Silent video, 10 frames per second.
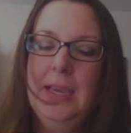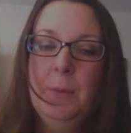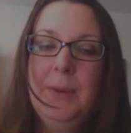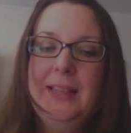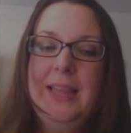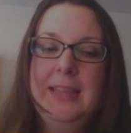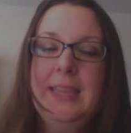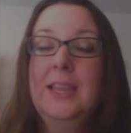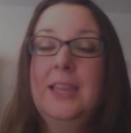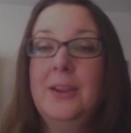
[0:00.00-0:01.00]
Well, uh,
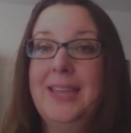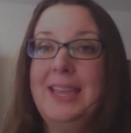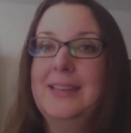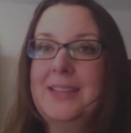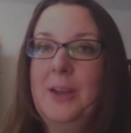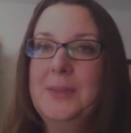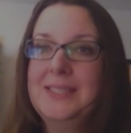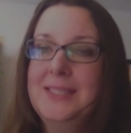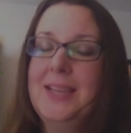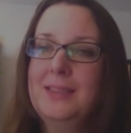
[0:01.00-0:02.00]
here again, you know,
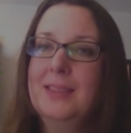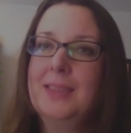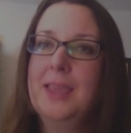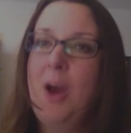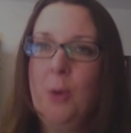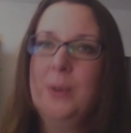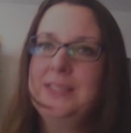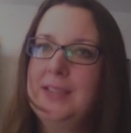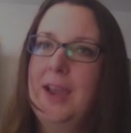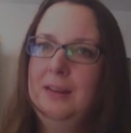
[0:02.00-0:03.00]
it's not that they
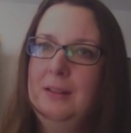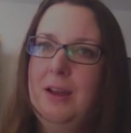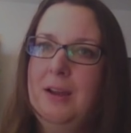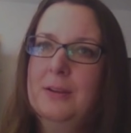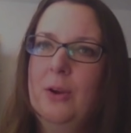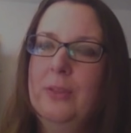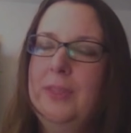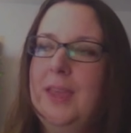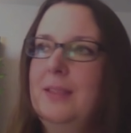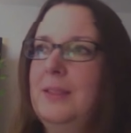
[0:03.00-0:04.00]
always got along or
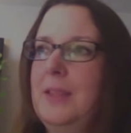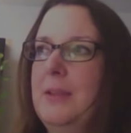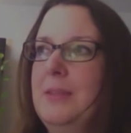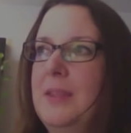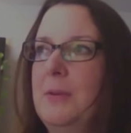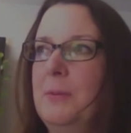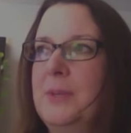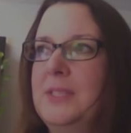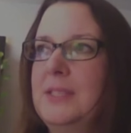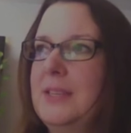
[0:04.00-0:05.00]
that there,
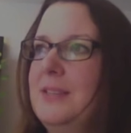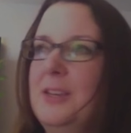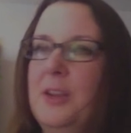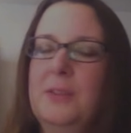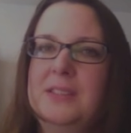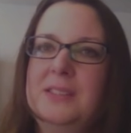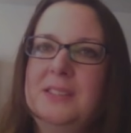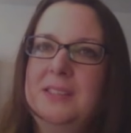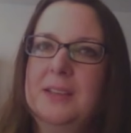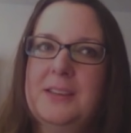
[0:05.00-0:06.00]
was, a, you know,
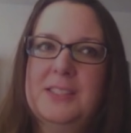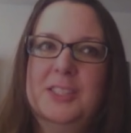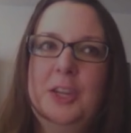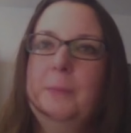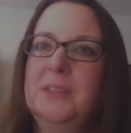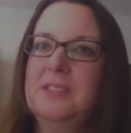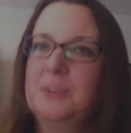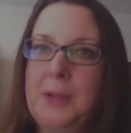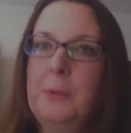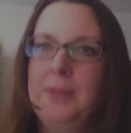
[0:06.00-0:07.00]
this uh, syrupy
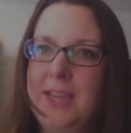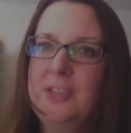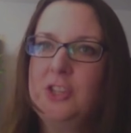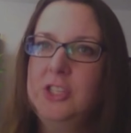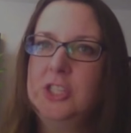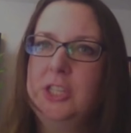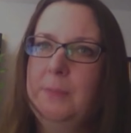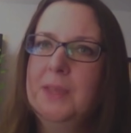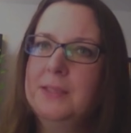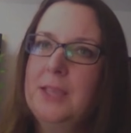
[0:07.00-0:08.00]
sweet
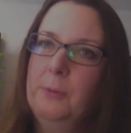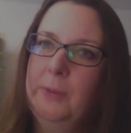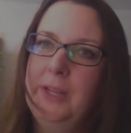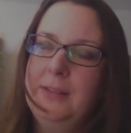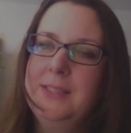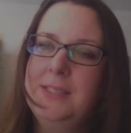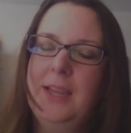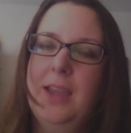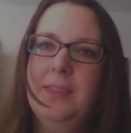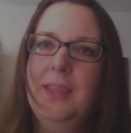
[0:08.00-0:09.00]
relationship that's
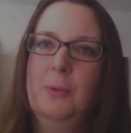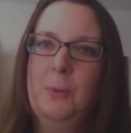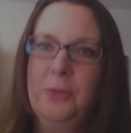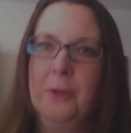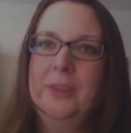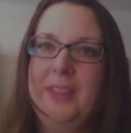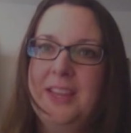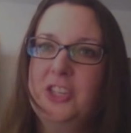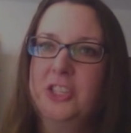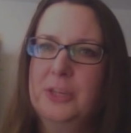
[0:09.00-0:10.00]
unrealistic. I think their
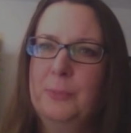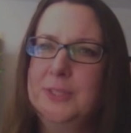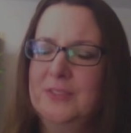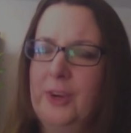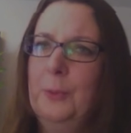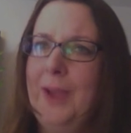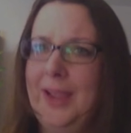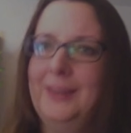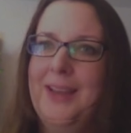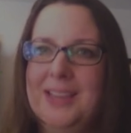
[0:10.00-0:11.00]
relationship was very
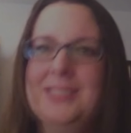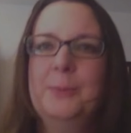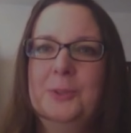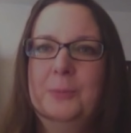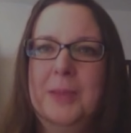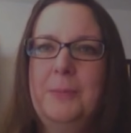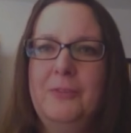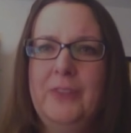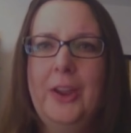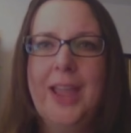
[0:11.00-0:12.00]
recognizable to
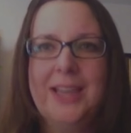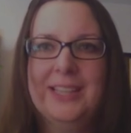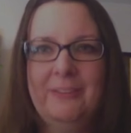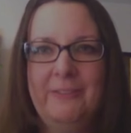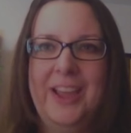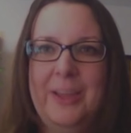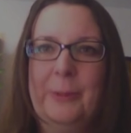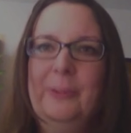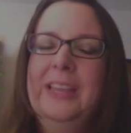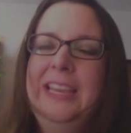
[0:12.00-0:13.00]
people, very
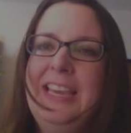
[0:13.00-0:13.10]
identifiable.